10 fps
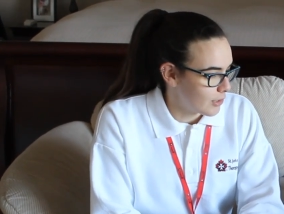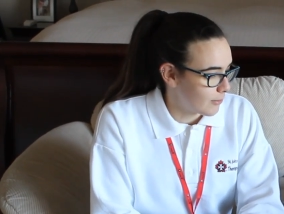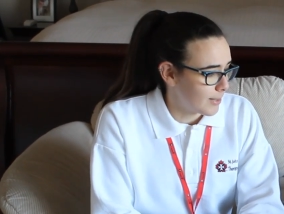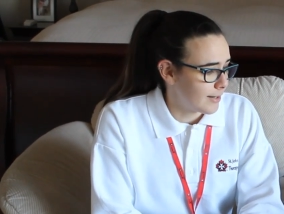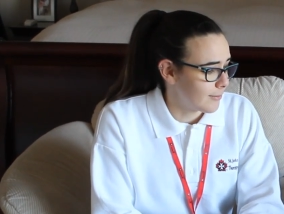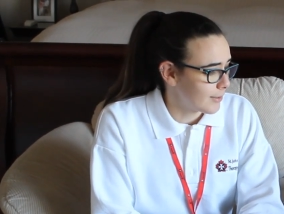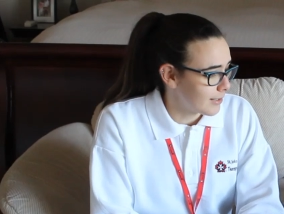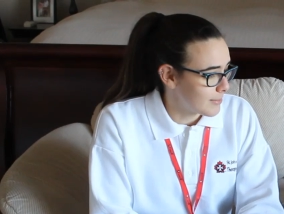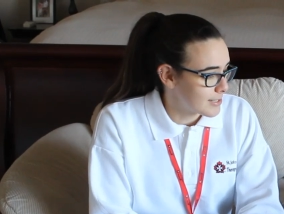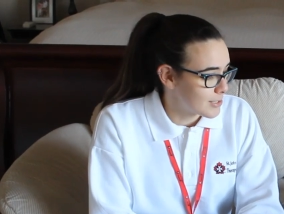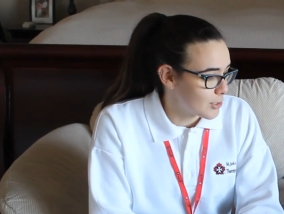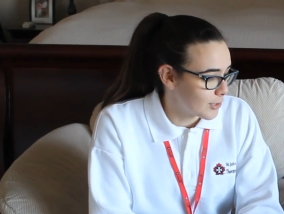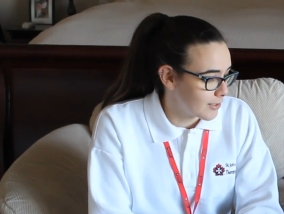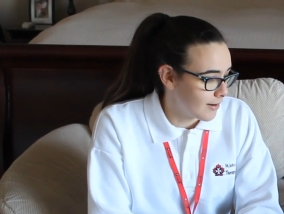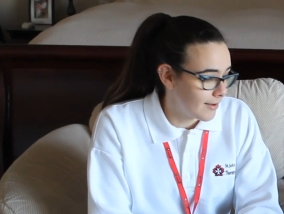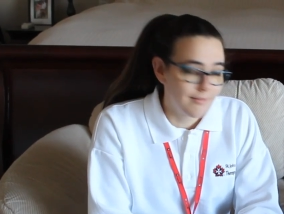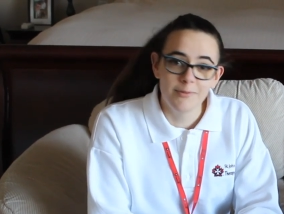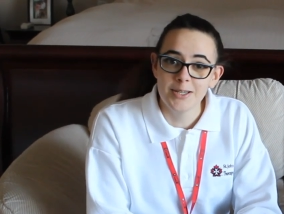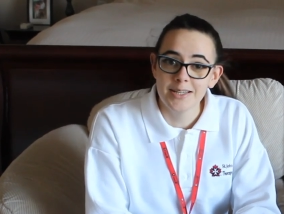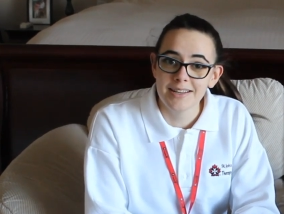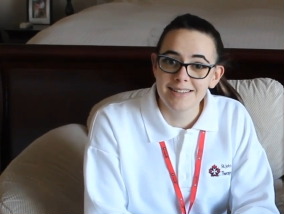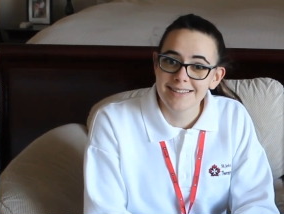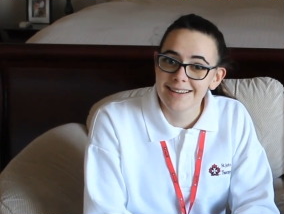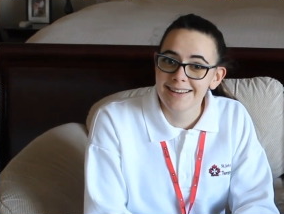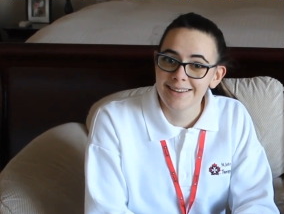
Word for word: though Mandi really misses her visits,